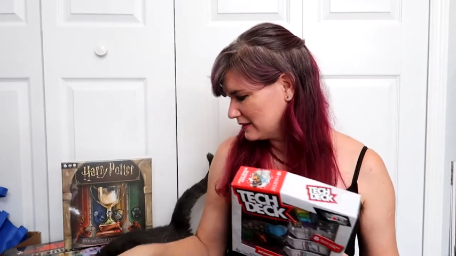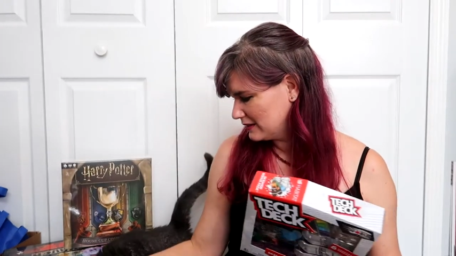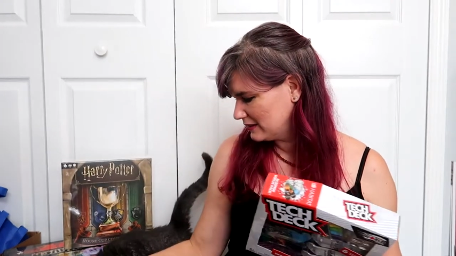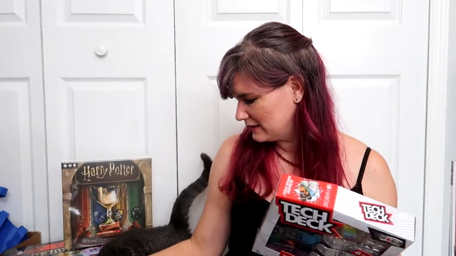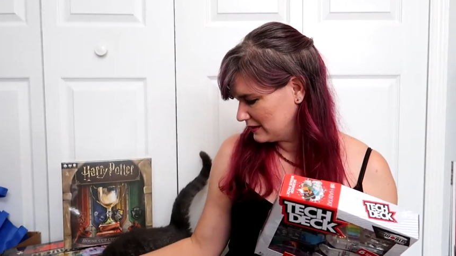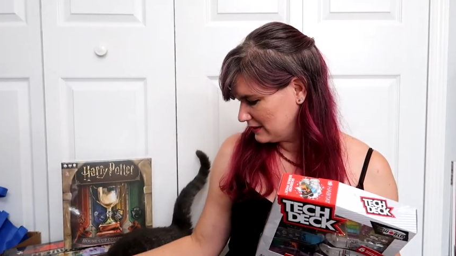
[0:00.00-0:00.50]

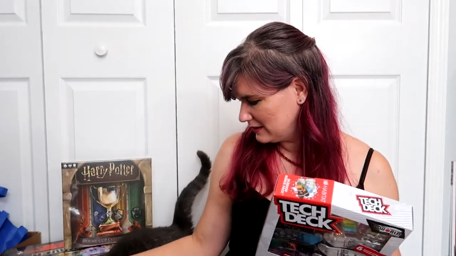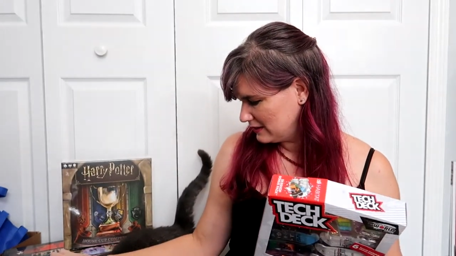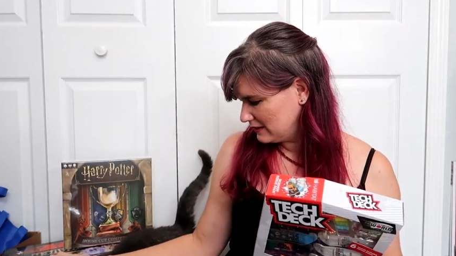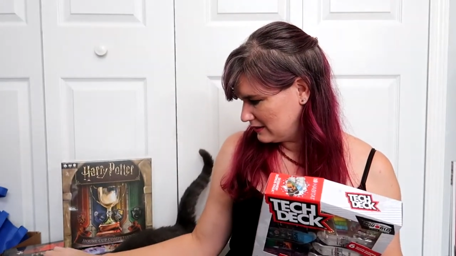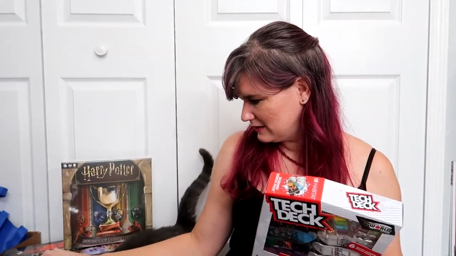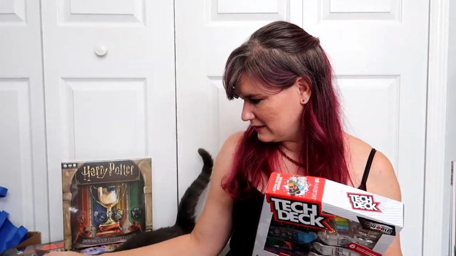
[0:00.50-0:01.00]

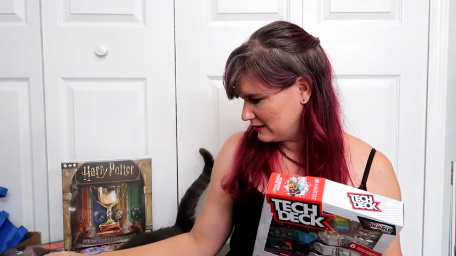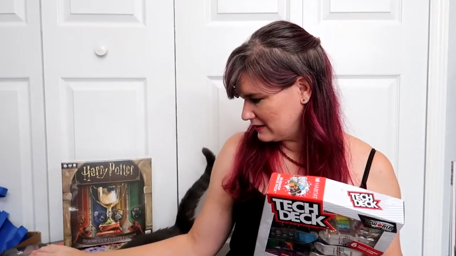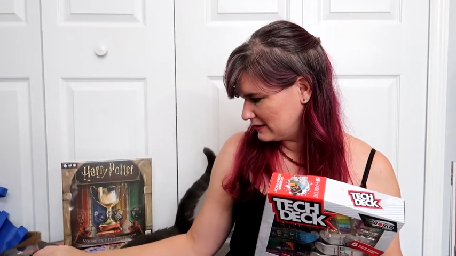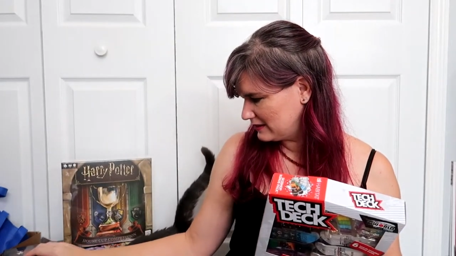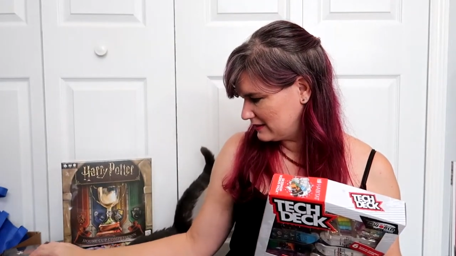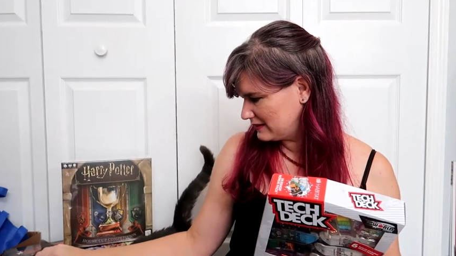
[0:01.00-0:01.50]

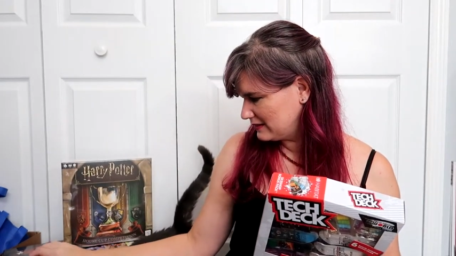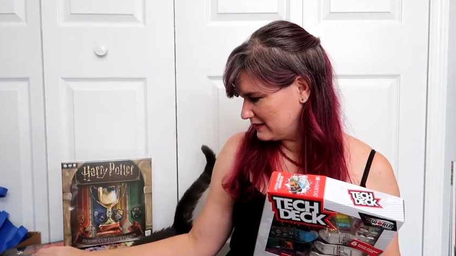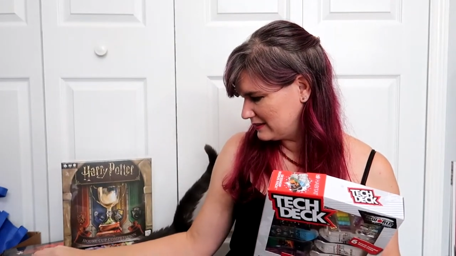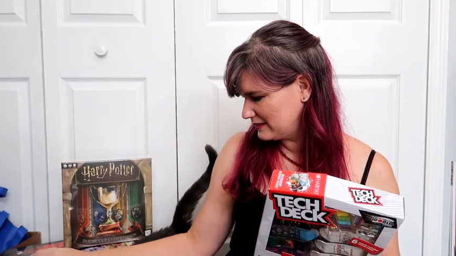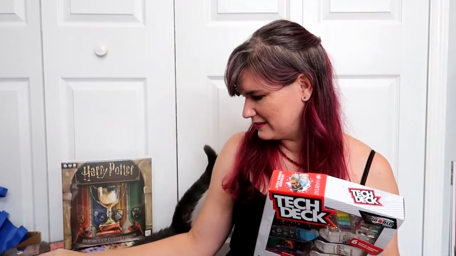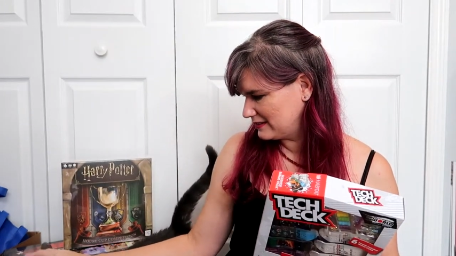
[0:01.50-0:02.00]

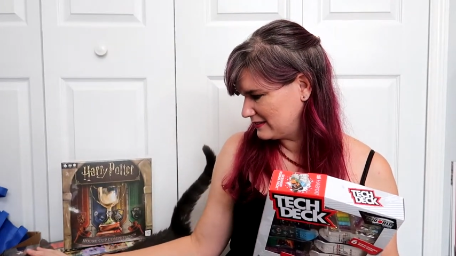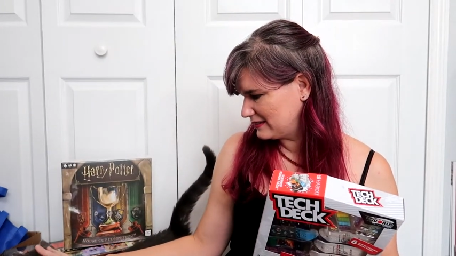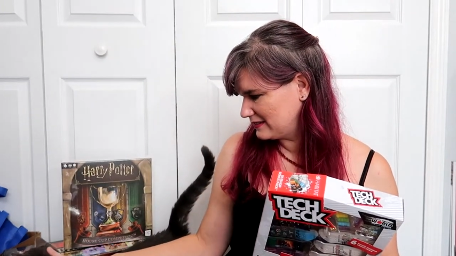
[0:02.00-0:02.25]
No one is speaking in this clip.